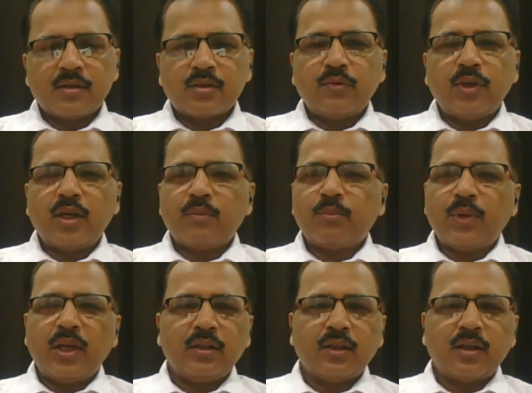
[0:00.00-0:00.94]
So we are
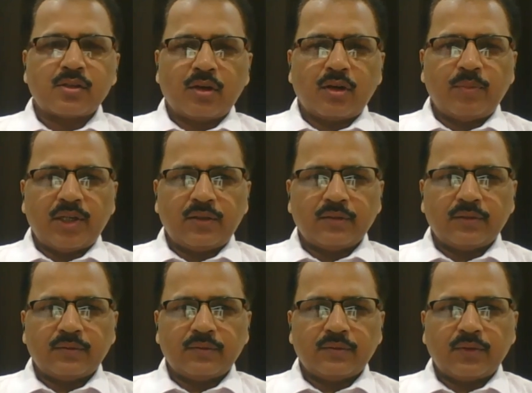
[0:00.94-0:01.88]
paying the installment,
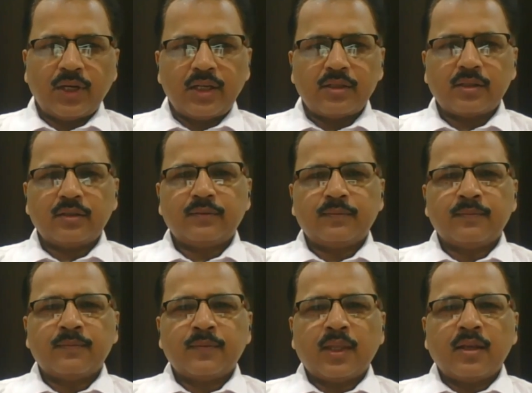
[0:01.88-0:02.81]
right?
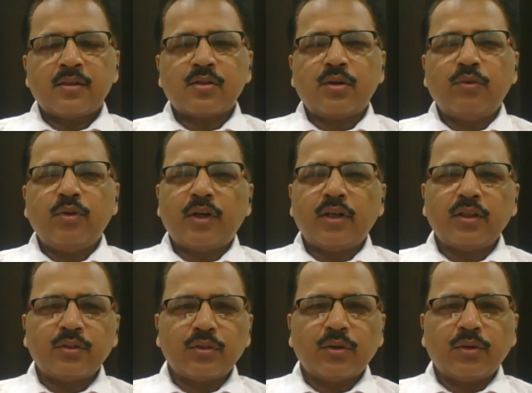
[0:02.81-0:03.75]
So we
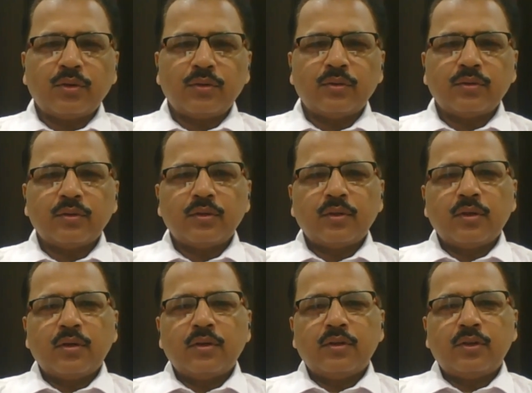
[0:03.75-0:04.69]
wanted to know
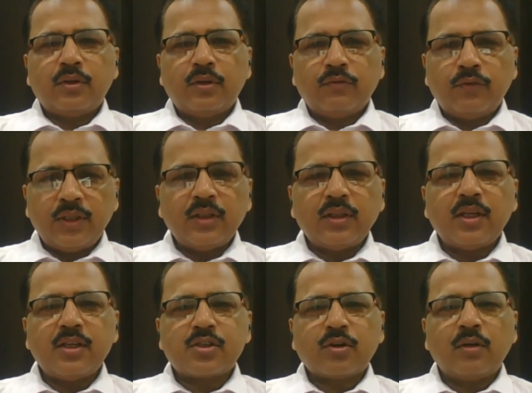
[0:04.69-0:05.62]
within the
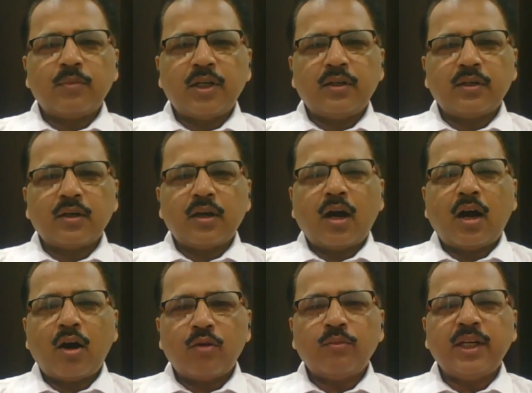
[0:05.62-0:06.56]
installment,
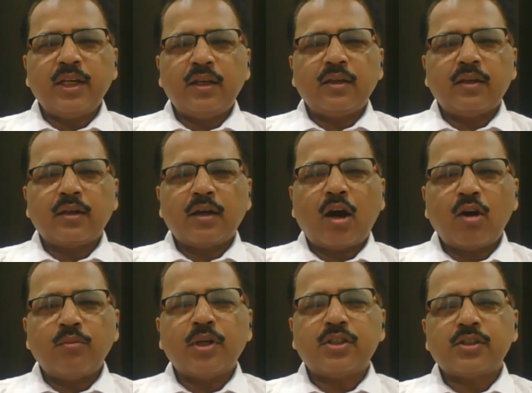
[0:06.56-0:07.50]
how
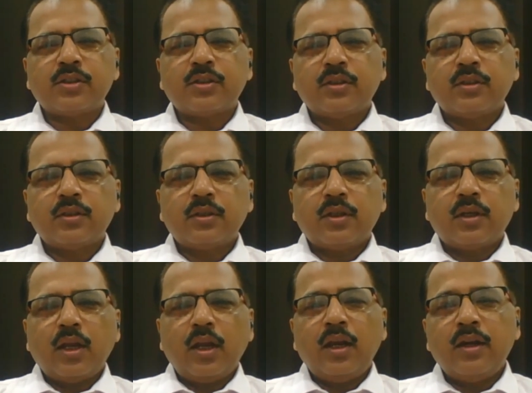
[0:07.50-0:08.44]
much
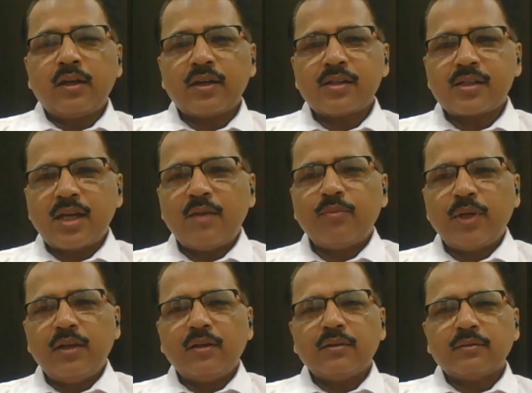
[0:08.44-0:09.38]
interest I am
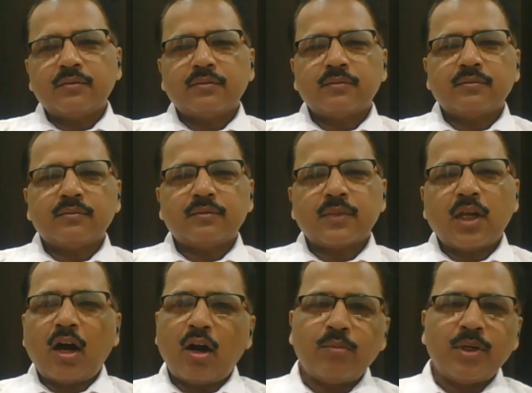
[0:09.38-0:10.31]
paying,
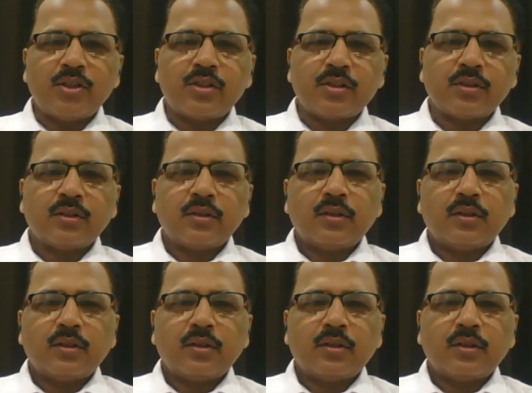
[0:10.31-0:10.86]
how much